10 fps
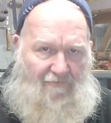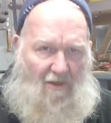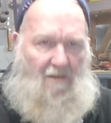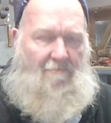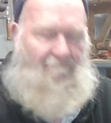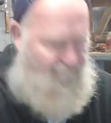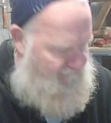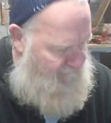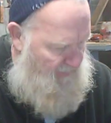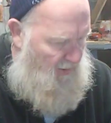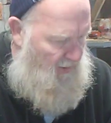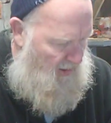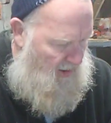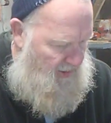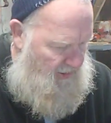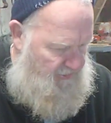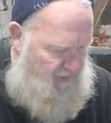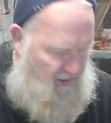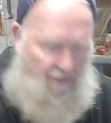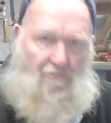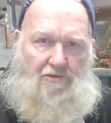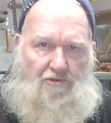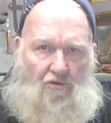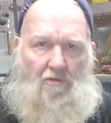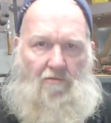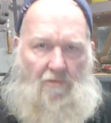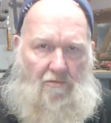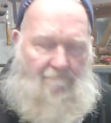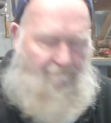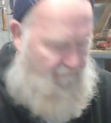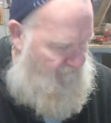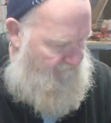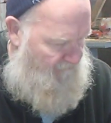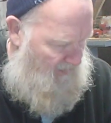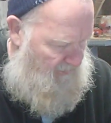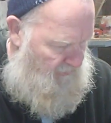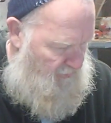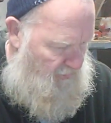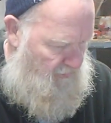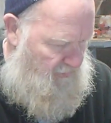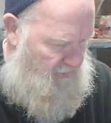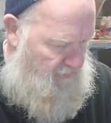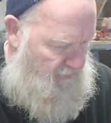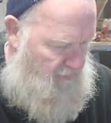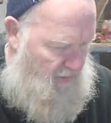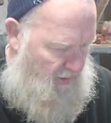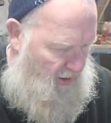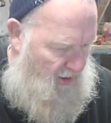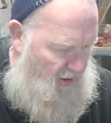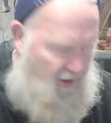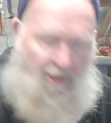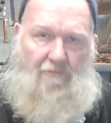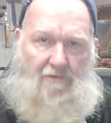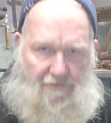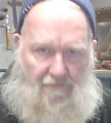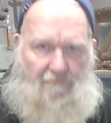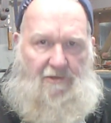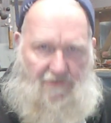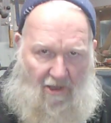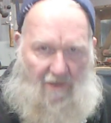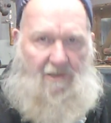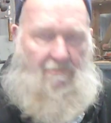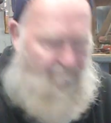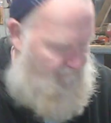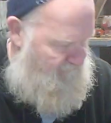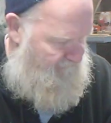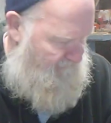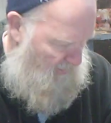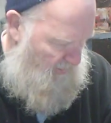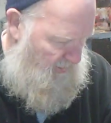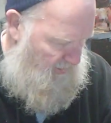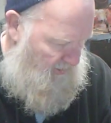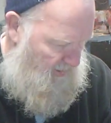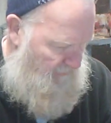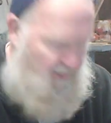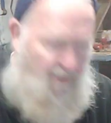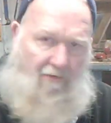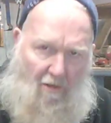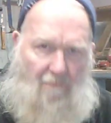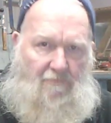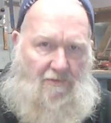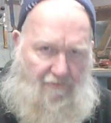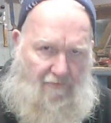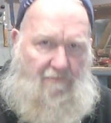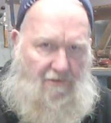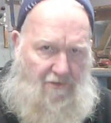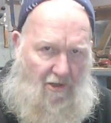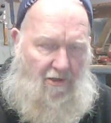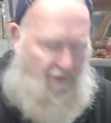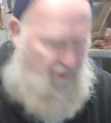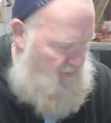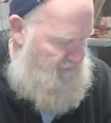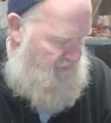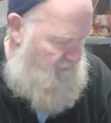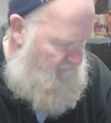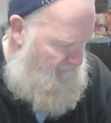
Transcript: fellow. His name was Orville. And Orville, he was from Kentucky. And I believe Harp was from Kentucky also.